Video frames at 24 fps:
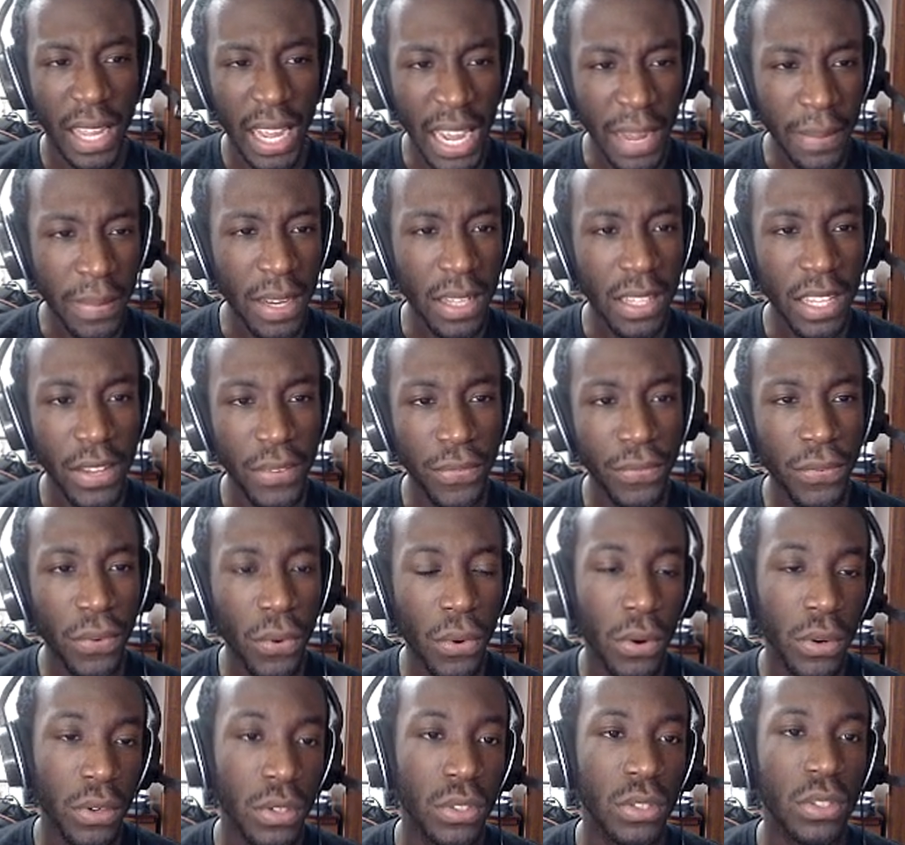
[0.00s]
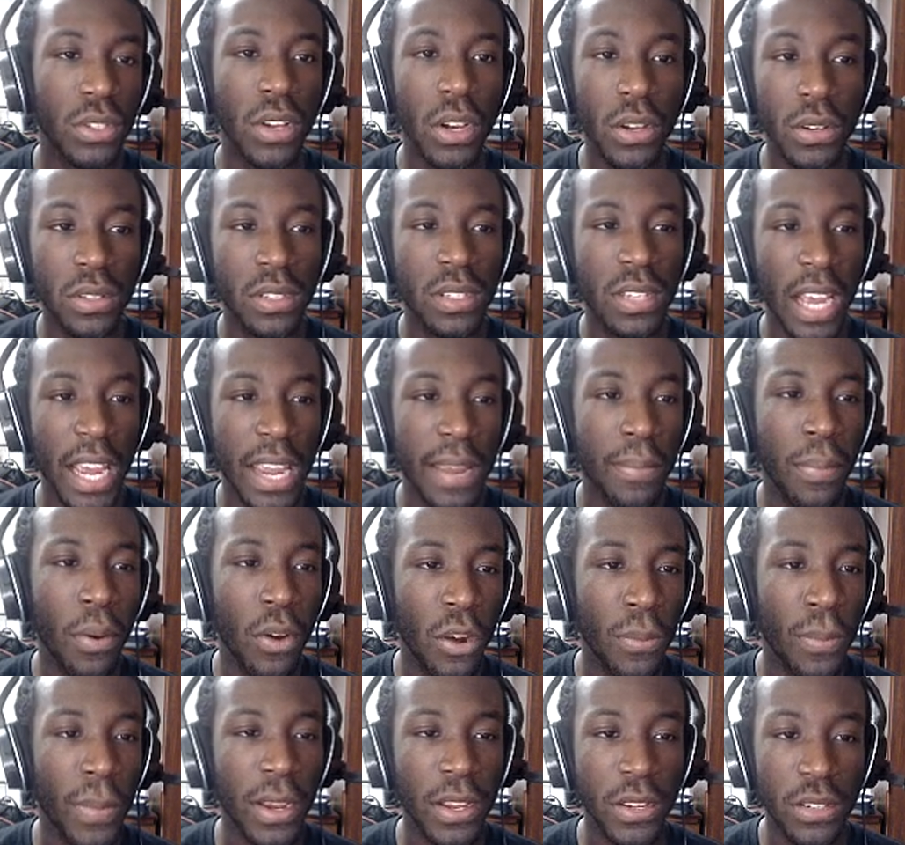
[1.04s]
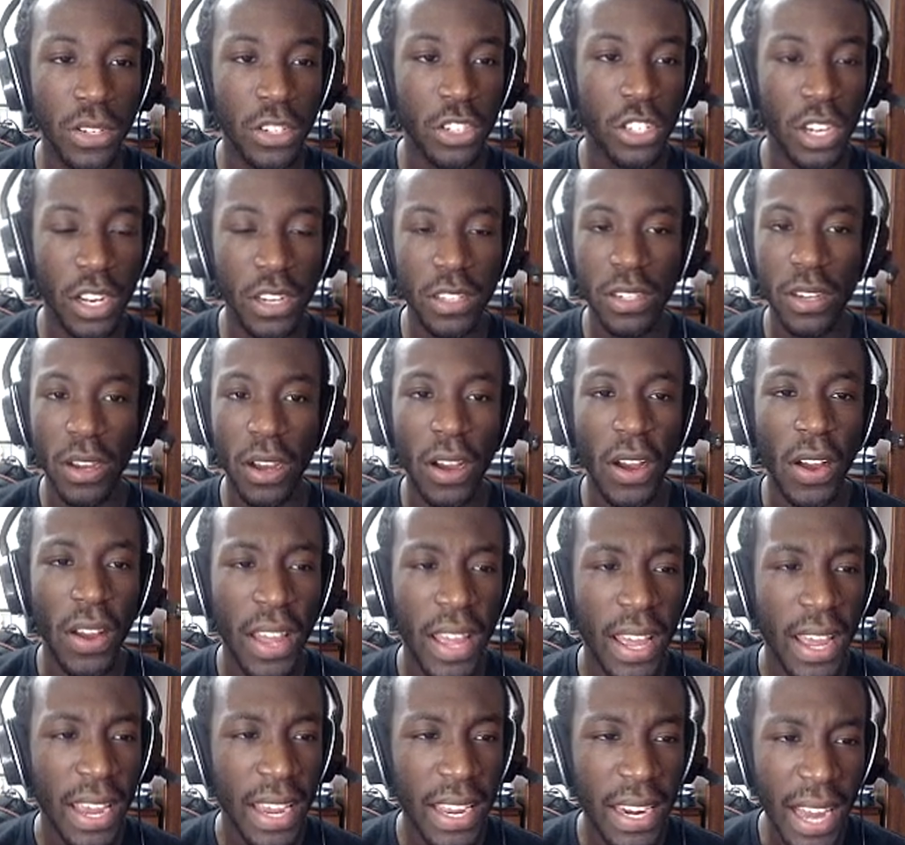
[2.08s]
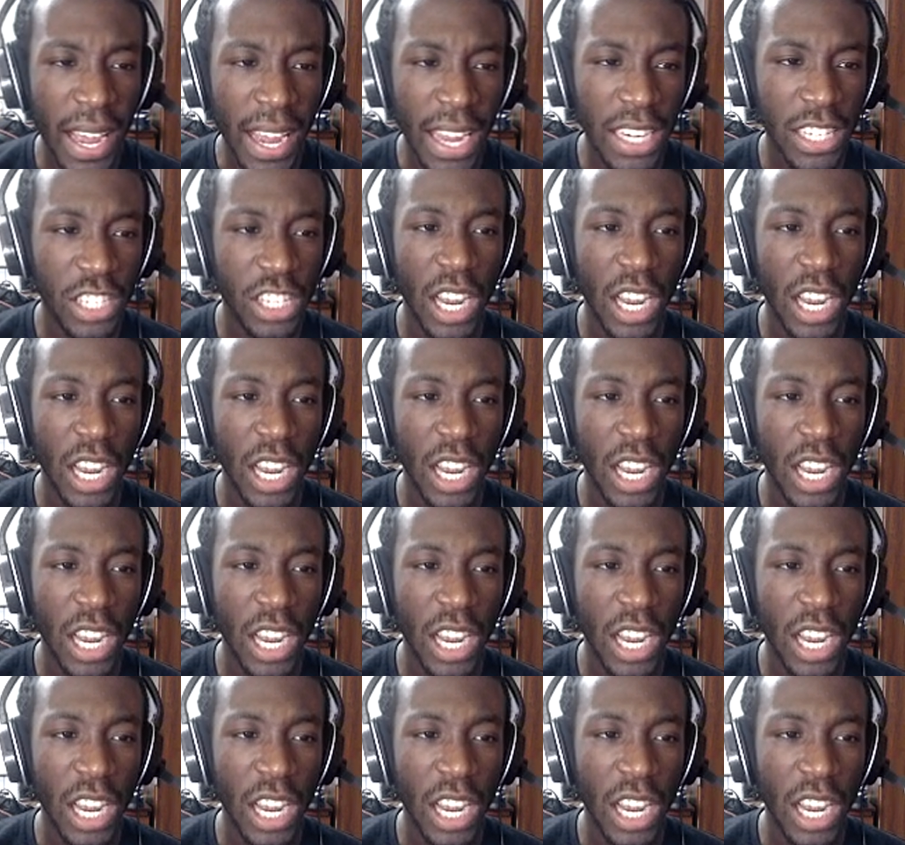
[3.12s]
I'm the Elite Four's ghost type Pokemon user Chantal, and I